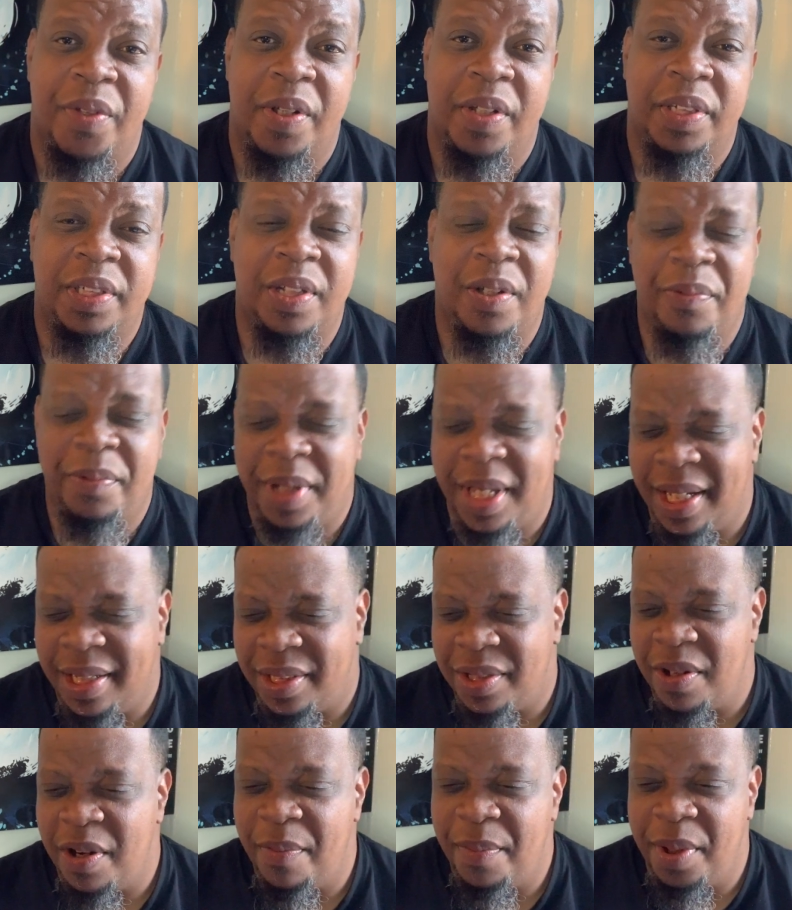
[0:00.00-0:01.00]
So get
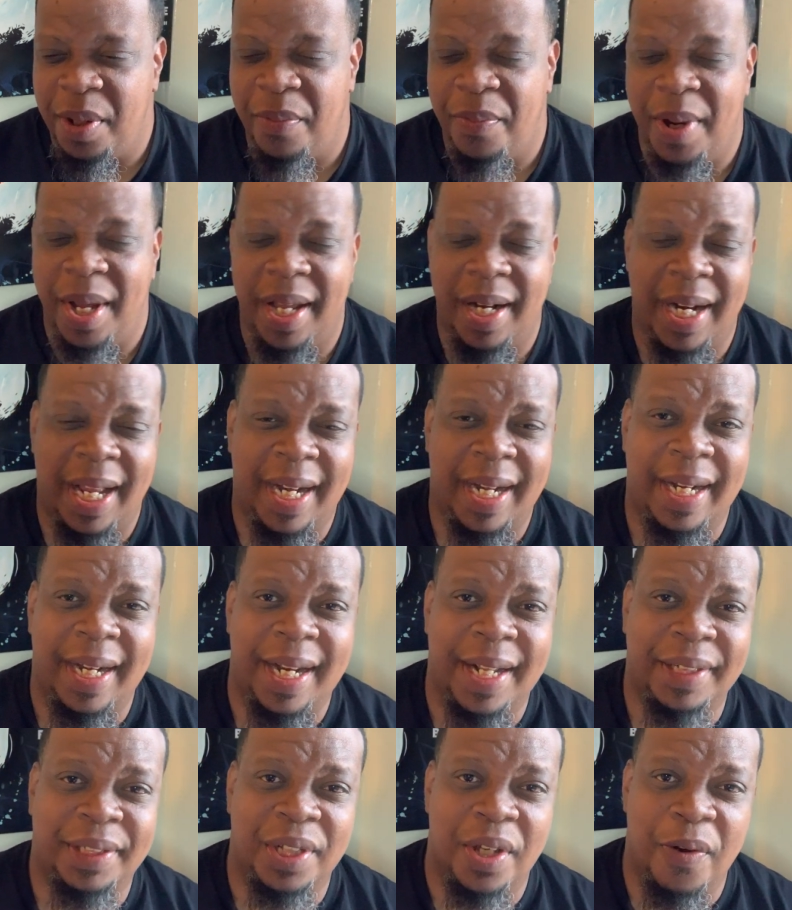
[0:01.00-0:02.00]
to them in a way that it
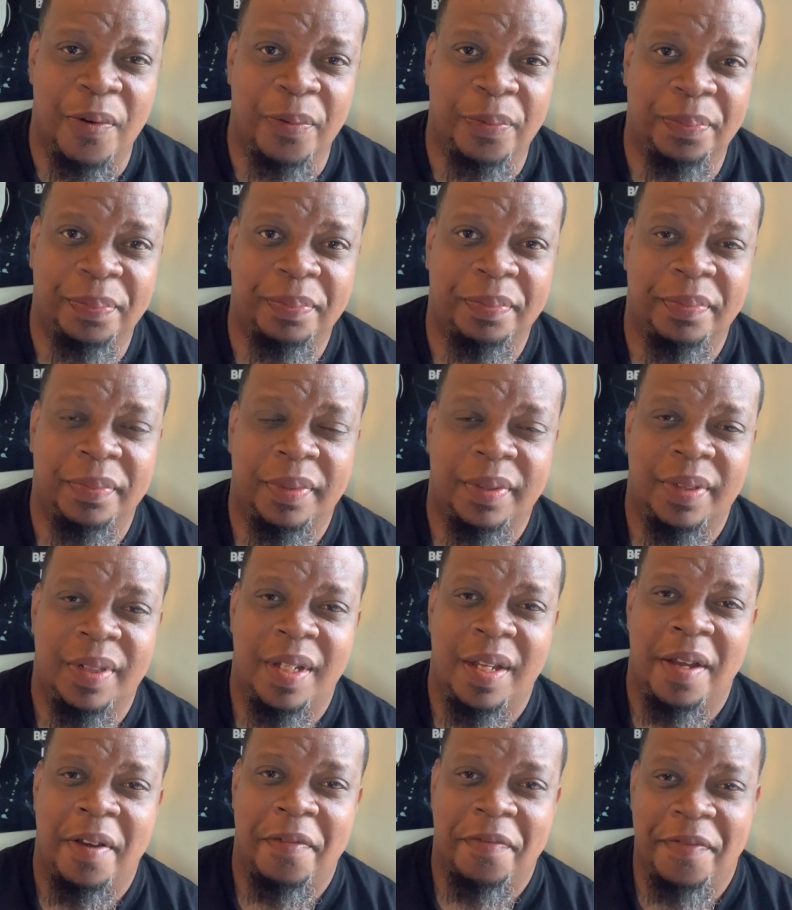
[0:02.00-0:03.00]
hits home.
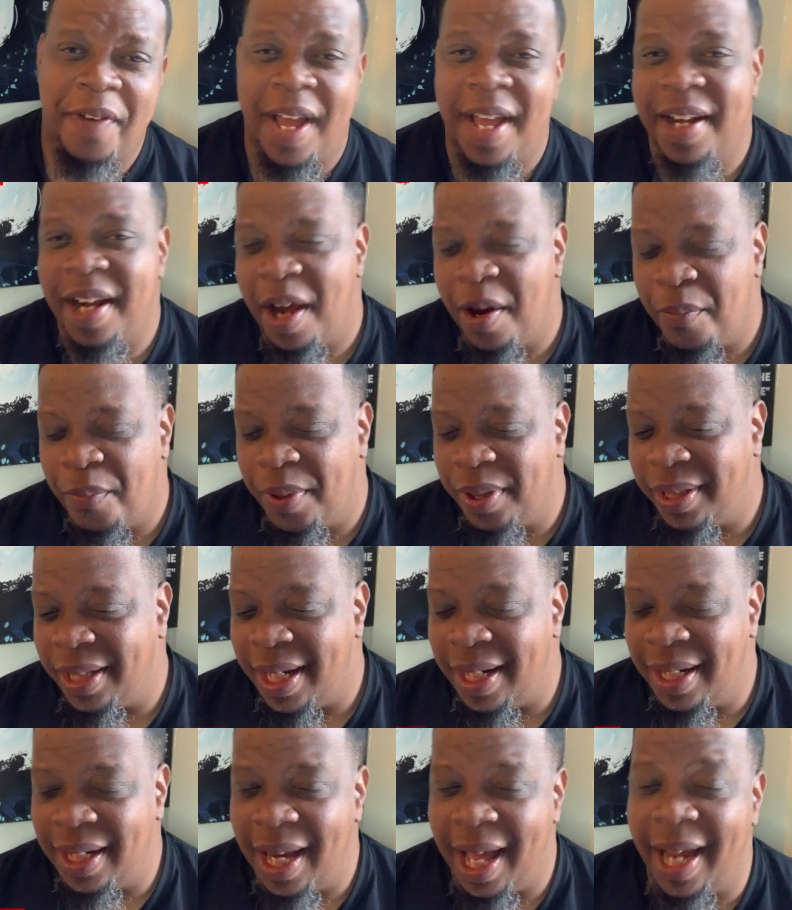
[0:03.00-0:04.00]
Find out what
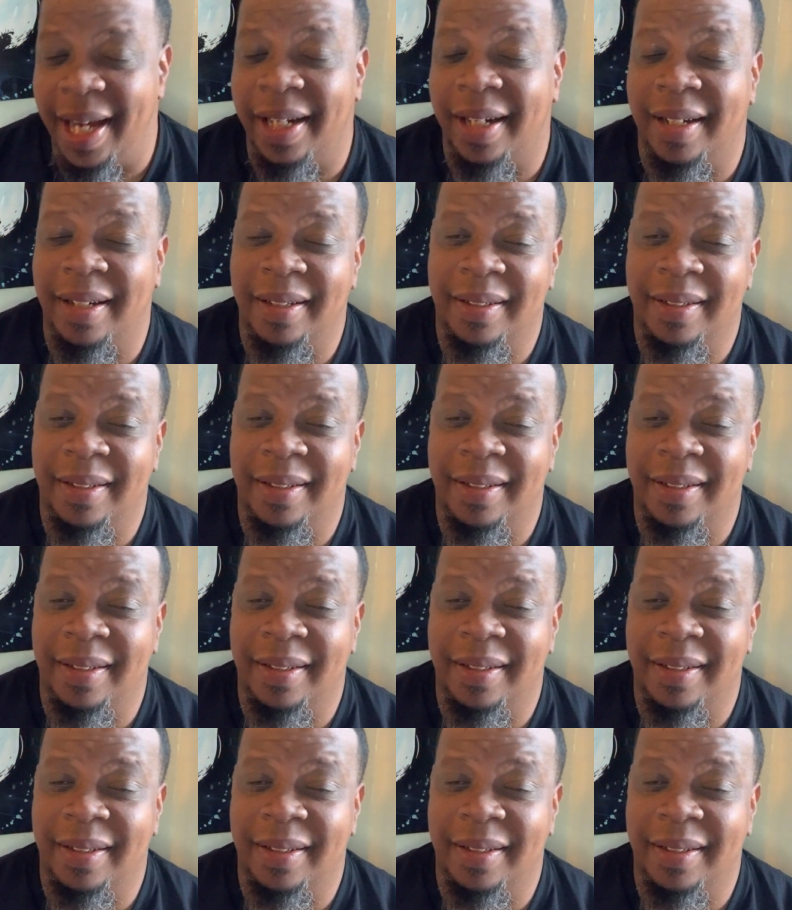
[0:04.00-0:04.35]
they like.